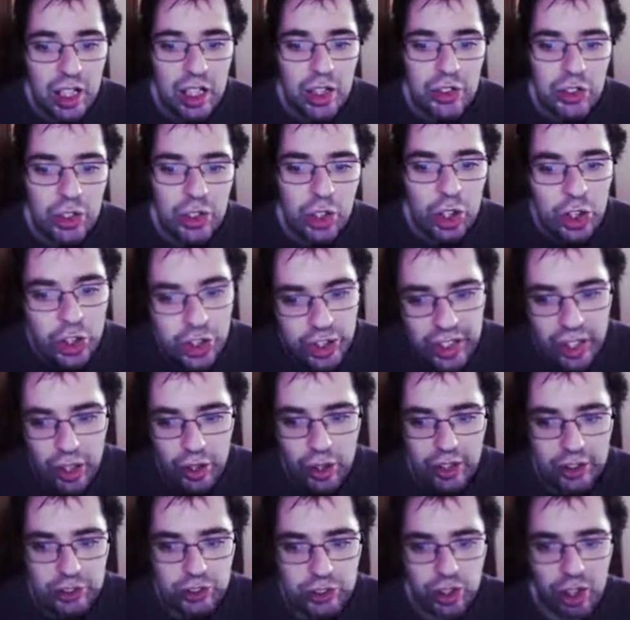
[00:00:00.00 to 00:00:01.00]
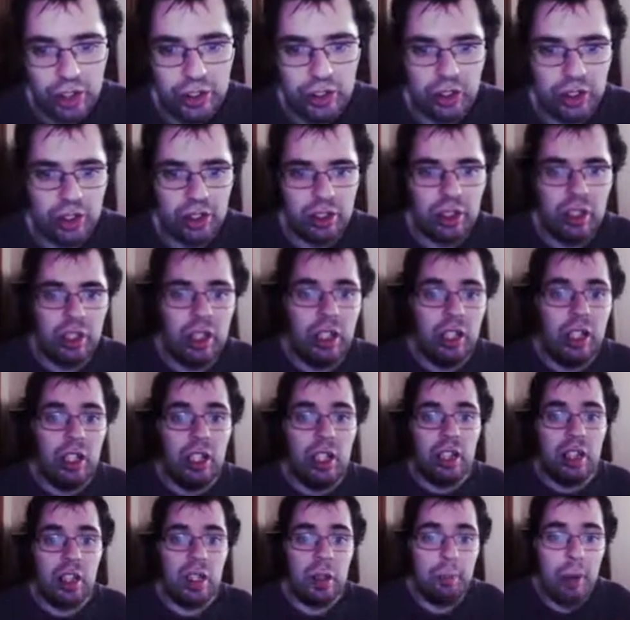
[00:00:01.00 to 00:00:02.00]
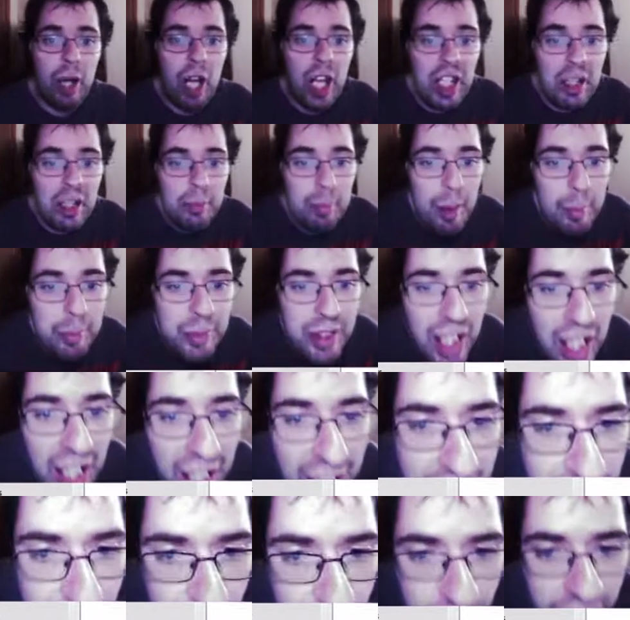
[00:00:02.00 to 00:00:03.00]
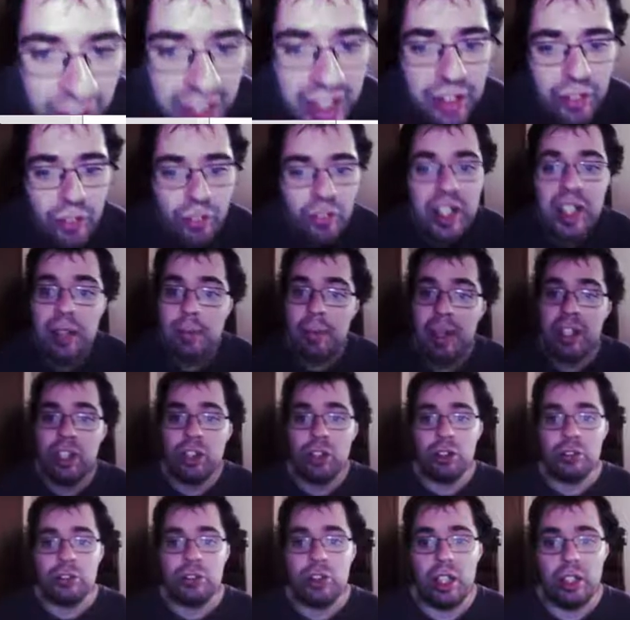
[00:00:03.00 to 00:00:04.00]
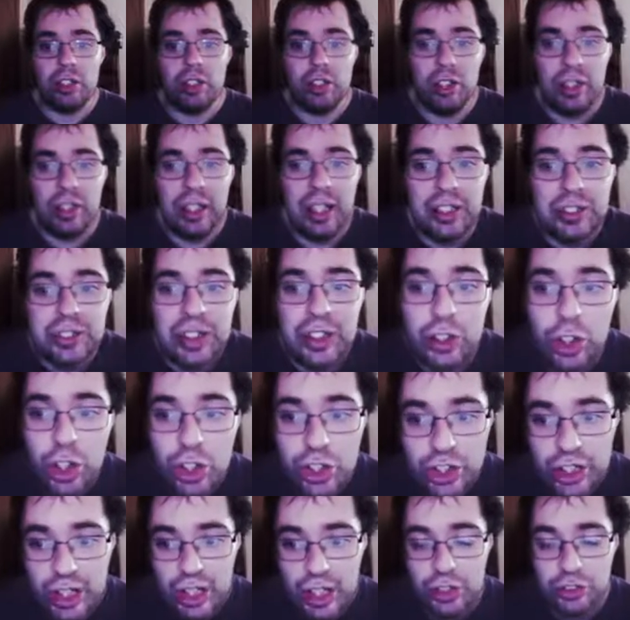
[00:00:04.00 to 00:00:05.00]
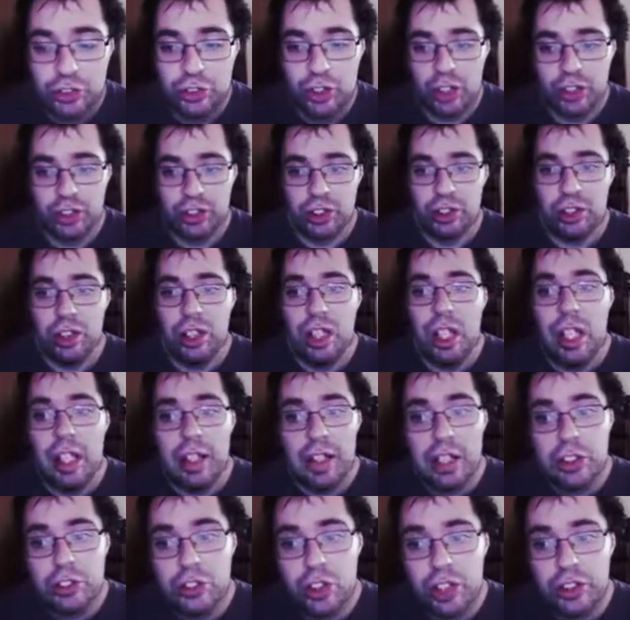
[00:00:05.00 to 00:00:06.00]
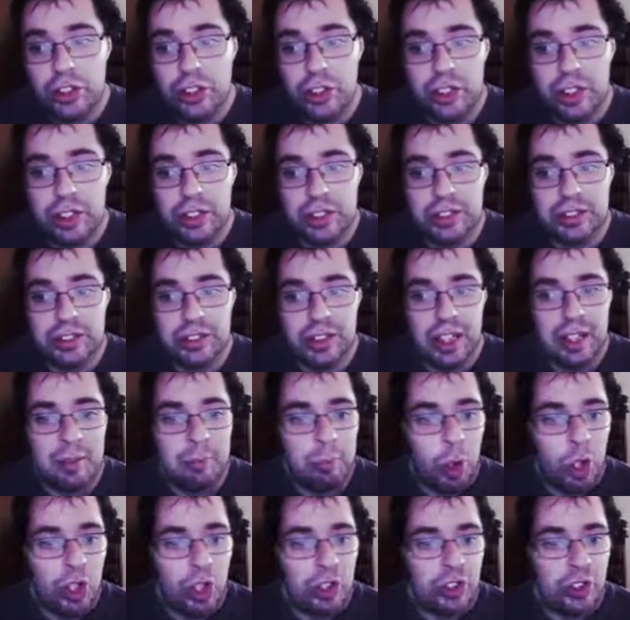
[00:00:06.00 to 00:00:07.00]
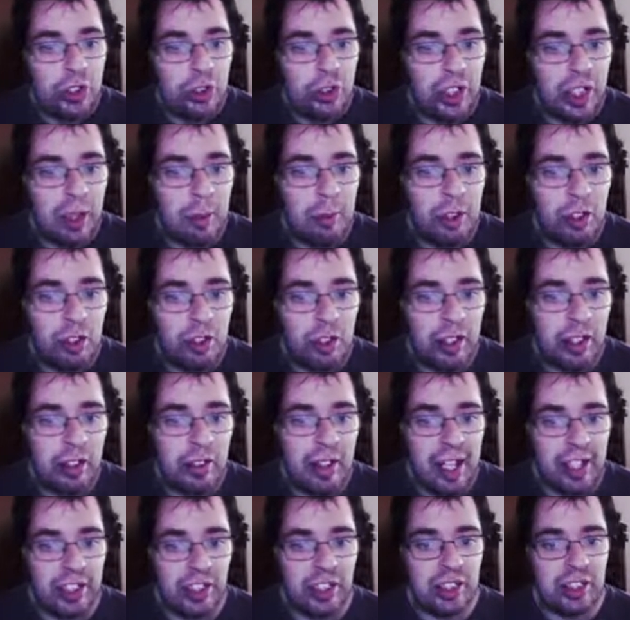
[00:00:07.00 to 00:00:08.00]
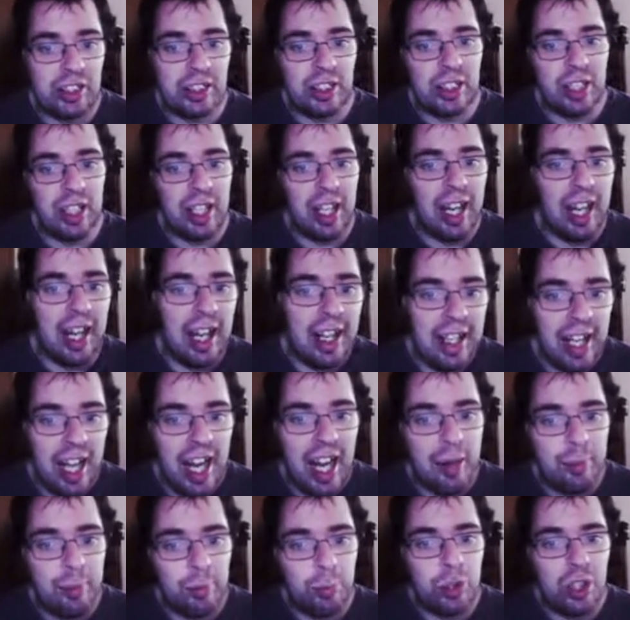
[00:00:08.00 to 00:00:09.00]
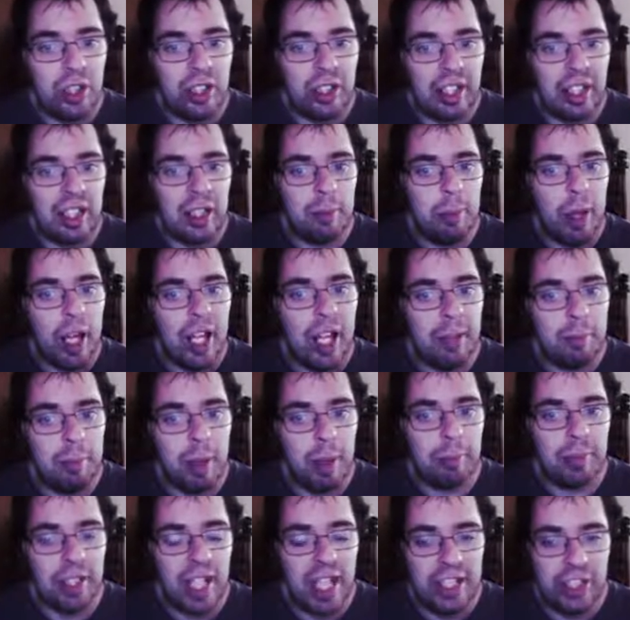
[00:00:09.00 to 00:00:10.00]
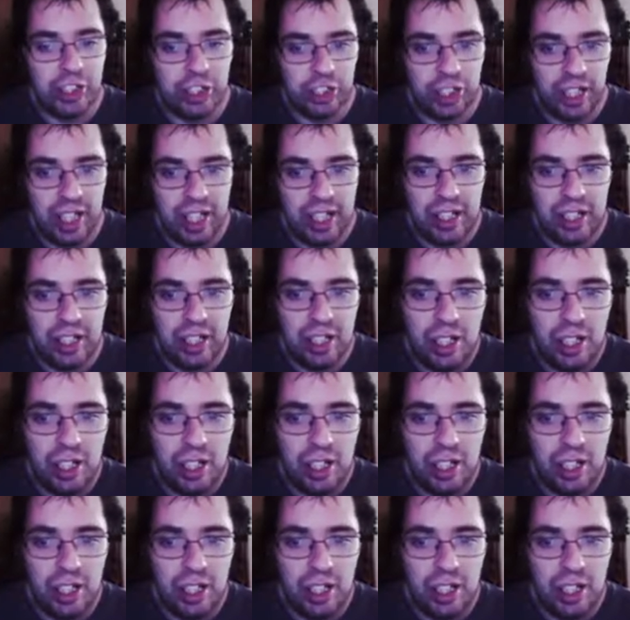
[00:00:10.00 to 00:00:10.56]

Tertiary structure. The polypeptide's unique three-dimensional structure is the tertiary structure. This structure is in part due to chemical interactions that at work in the polypeptide chain.